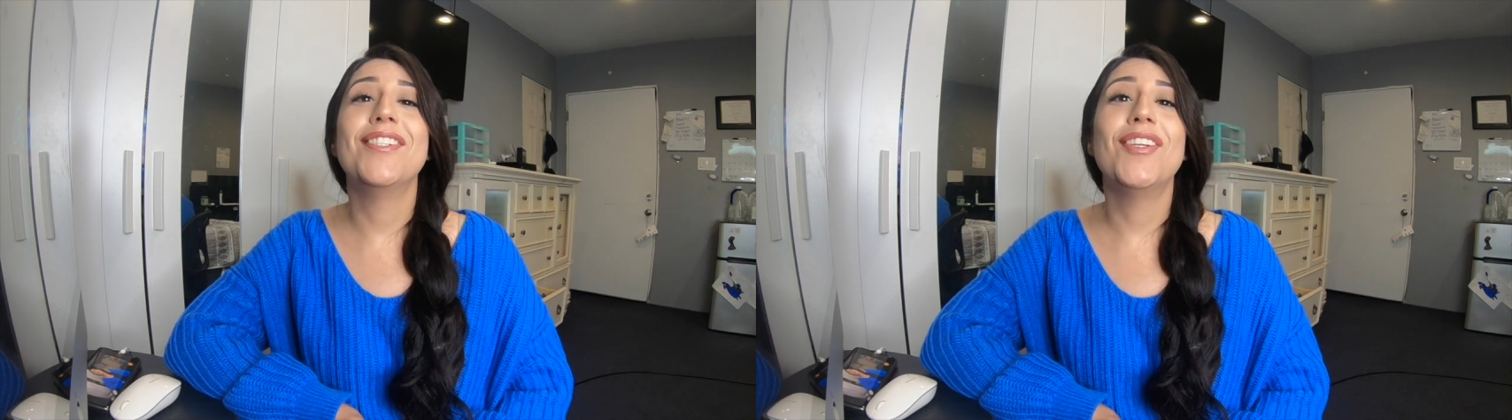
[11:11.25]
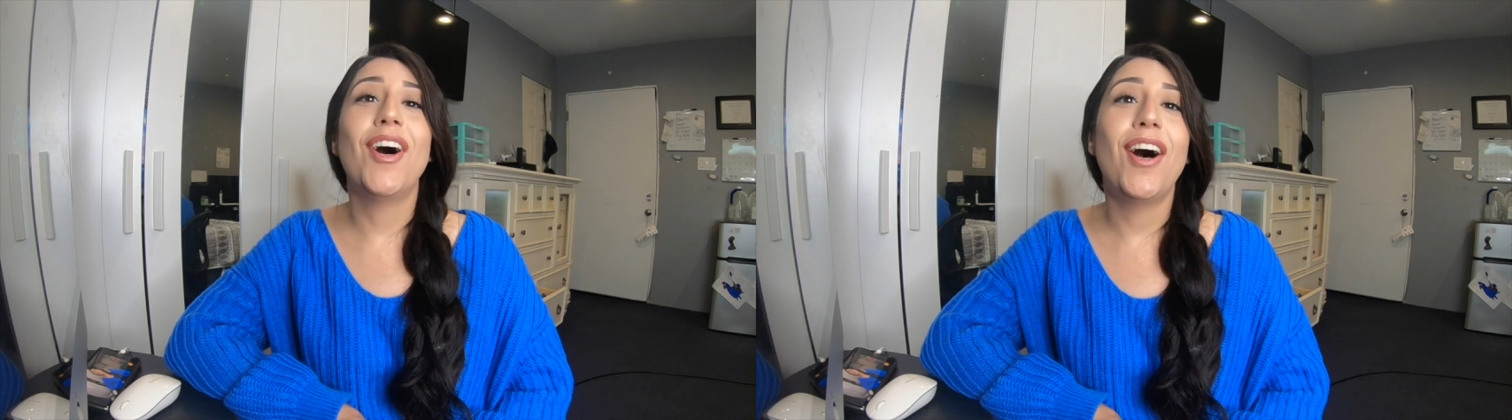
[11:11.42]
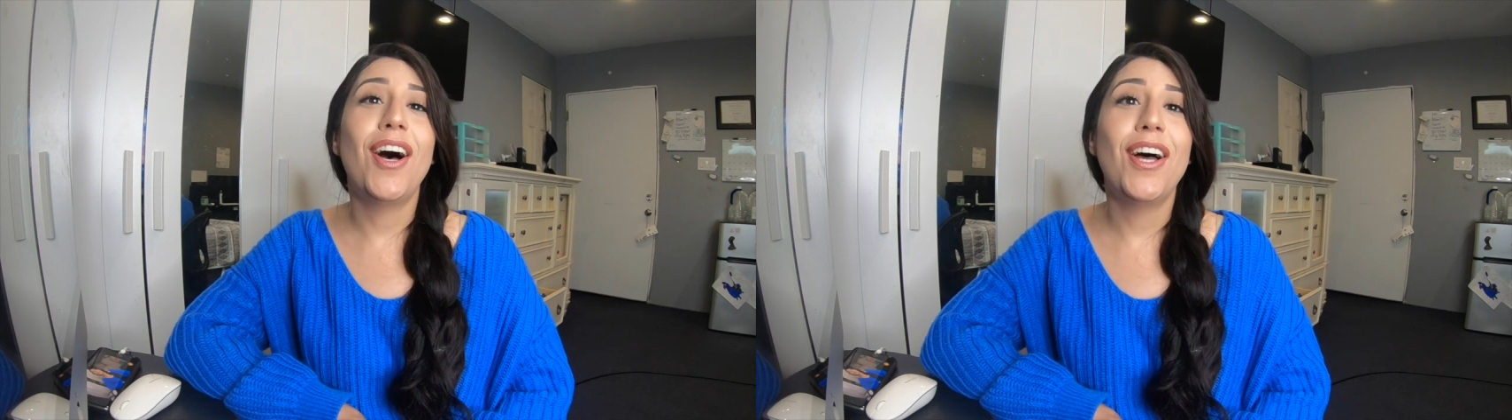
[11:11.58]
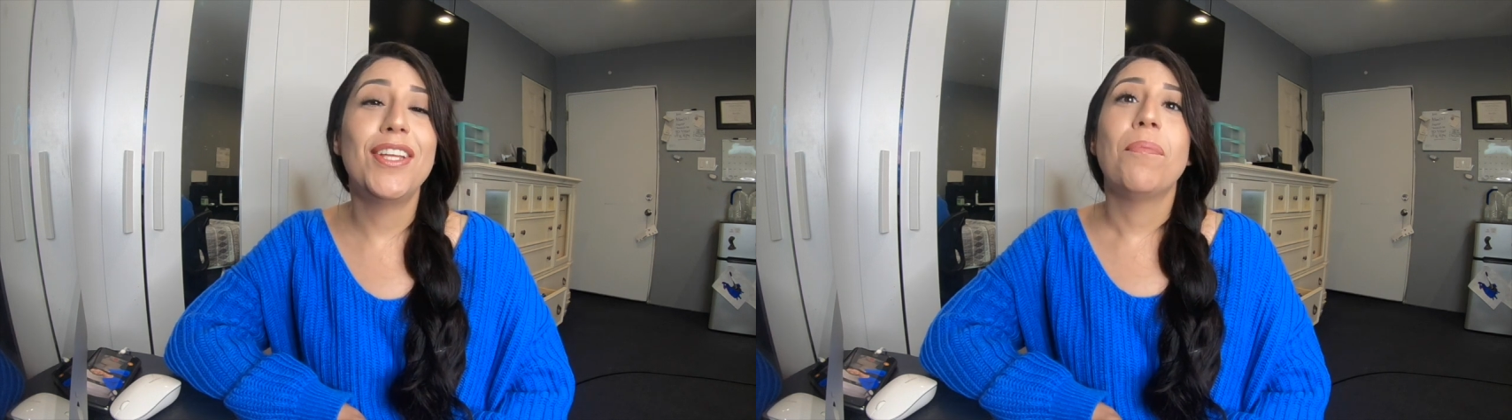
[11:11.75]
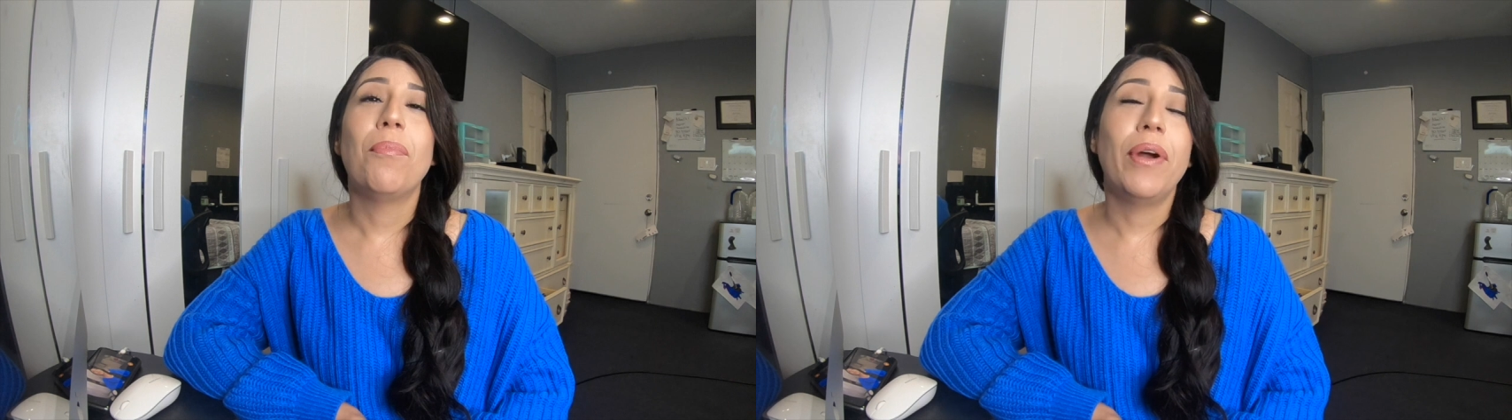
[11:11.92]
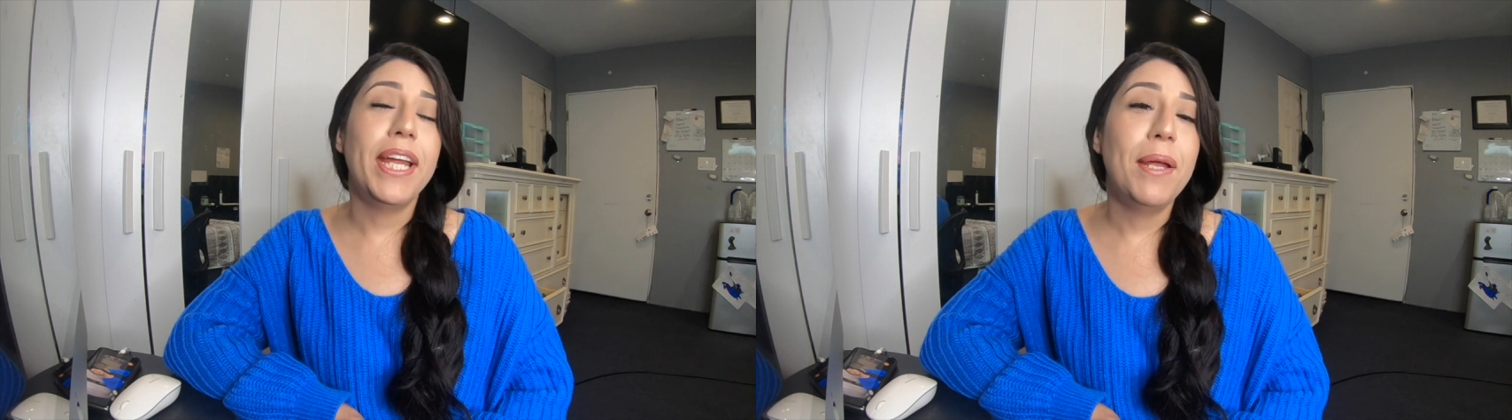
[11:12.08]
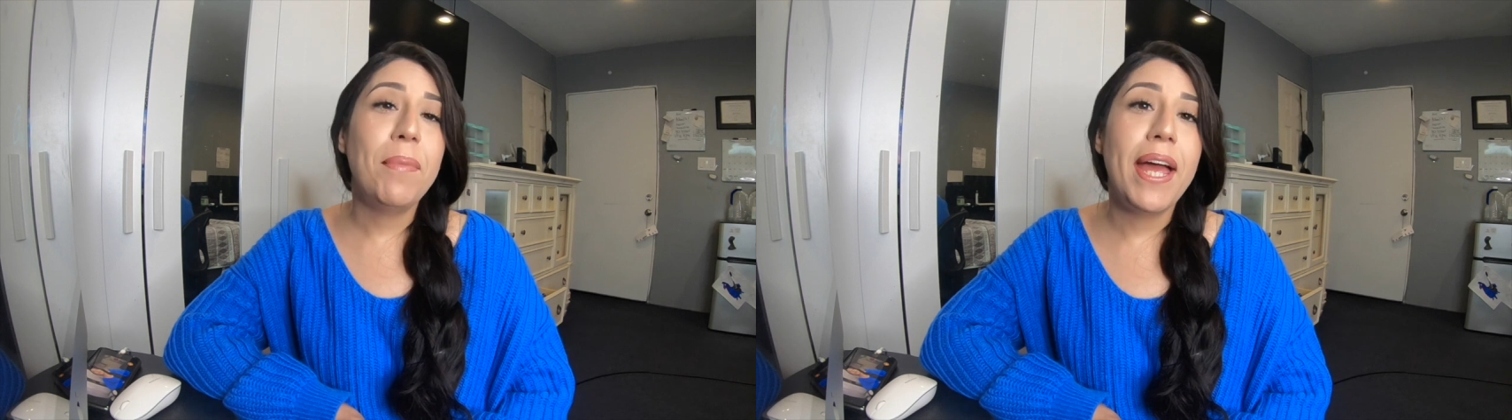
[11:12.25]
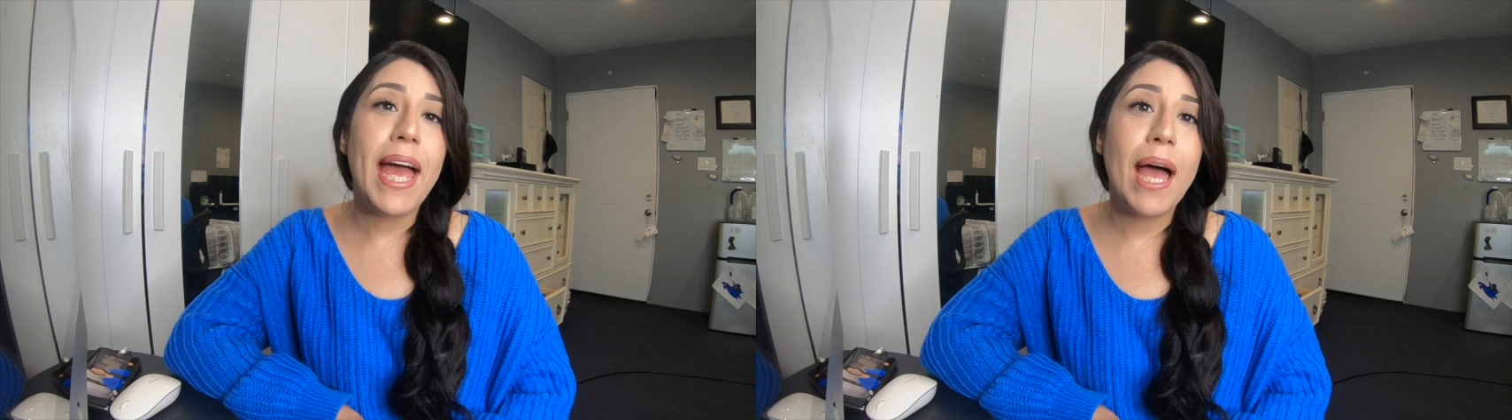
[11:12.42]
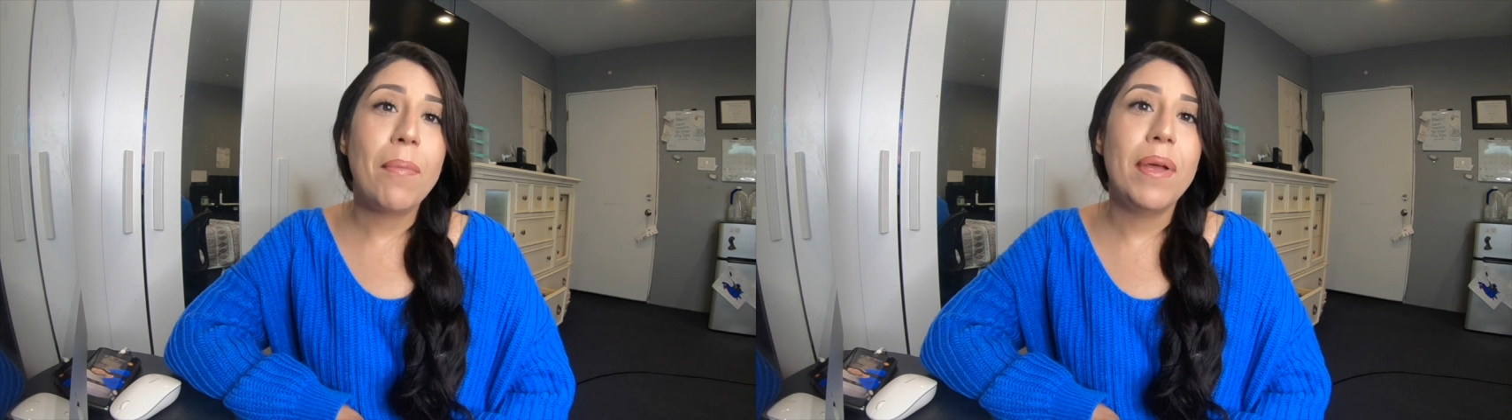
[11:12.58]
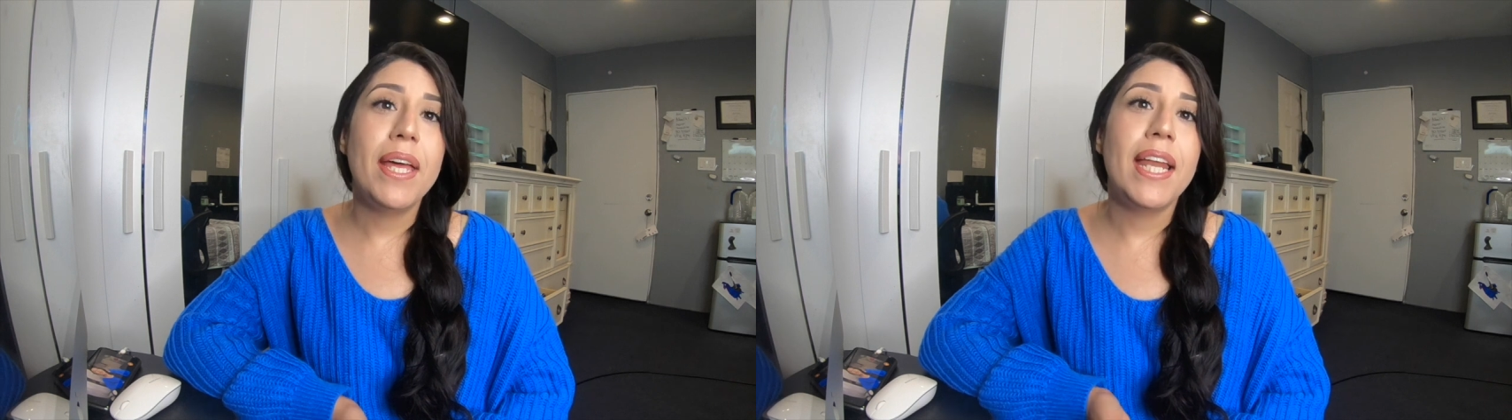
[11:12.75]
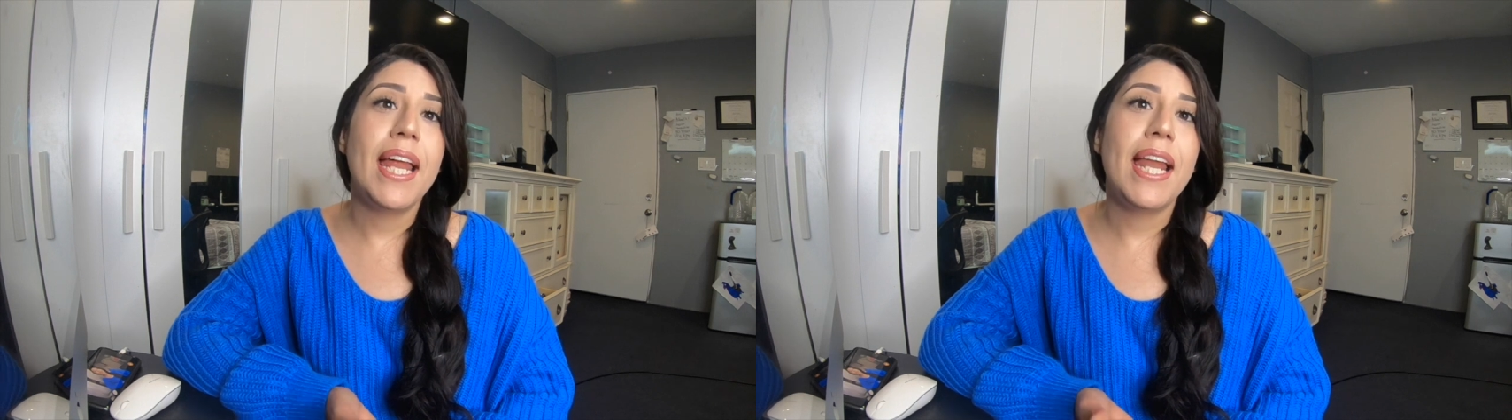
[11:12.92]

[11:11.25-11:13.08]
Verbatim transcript: not breaking my habit,